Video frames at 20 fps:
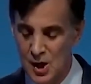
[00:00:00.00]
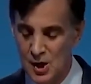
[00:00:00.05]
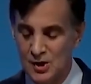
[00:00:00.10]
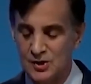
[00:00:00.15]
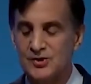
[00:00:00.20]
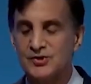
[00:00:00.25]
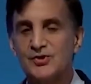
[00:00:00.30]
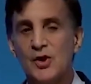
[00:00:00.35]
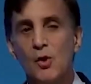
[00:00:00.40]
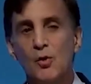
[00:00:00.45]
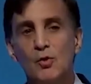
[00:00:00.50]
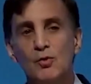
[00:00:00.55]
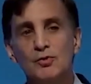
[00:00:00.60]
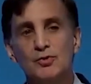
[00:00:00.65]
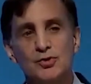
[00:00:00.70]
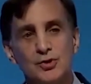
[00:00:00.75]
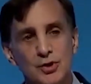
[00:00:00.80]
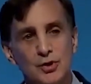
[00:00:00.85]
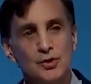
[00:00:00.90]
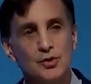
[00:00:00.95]
so
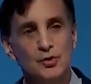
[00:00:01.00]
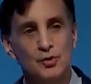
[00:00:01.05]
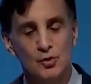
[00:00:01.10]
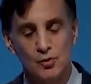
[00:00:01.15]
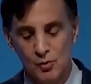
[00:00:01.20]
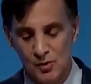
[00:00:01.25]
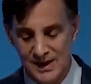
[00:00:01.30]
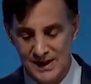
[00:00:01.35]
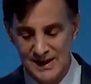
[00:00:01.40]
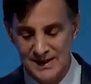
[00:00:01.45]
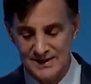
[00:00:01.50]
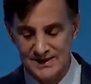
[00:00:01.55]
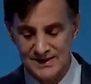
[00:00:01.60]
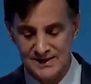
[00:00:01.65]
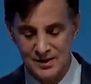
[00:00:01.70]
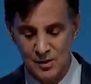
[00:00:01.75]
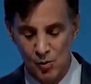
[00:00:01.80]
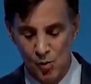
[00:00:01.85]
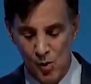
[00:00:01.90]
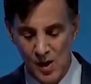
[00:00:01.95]
too is
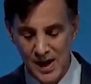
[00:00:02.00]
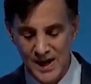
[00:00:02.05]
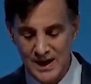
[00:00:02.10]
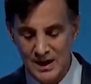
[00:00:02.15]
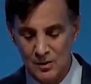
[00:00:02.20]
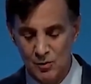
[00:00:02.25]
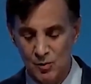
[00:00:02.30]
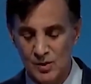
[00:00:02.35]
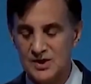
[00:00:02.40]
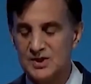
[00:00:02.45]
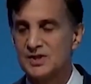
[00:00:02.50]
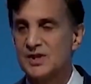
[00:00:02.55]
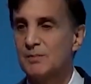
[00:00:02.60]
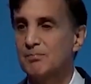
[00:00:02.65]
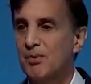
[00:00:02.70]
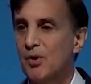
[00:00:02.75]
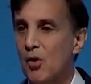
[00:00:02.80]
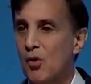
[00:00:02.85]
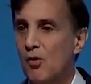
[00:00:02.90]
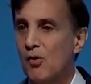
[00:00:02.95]
the way in which the
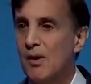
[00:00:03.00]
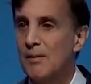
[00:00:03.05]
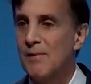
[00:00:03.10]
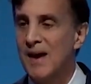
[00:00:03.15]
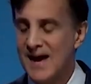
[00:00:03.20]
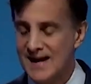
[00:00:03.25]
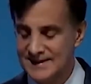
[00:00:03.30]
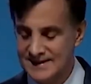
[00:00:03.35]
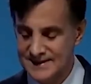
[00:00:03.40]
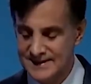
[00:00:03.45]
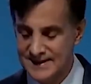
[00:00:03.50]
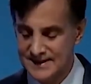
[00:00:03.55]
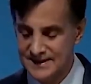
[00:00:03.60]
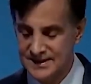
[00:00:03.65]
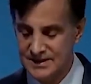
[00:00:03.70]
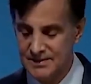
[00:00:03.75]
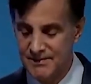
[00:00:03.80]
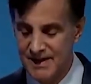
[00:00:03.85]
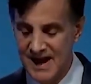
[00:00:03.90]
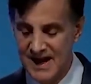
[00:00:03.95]
program has
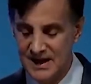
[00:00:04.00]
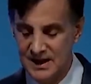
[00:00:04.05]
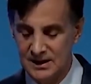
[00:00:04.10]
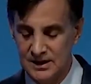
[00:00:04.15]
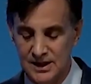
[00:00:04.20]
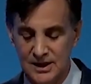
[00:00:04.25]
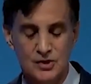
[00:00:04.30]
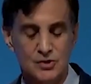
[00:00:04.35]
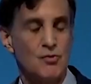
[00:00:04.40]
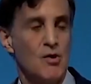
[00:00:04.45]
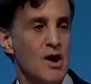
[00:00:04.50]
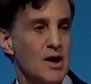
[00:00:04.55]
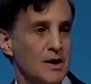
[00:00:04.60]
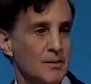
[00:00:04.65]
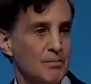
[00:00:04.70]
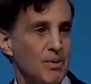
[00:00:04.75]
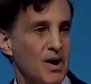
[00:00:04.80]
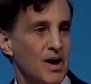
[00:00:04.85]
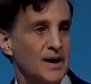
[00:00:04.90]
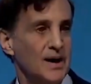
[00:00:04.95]
systematically drawn
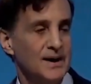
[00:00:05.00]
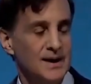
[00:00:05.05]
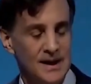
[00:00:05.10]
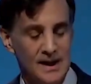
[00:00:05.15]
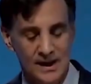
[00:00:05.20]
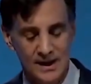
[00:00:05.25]
upon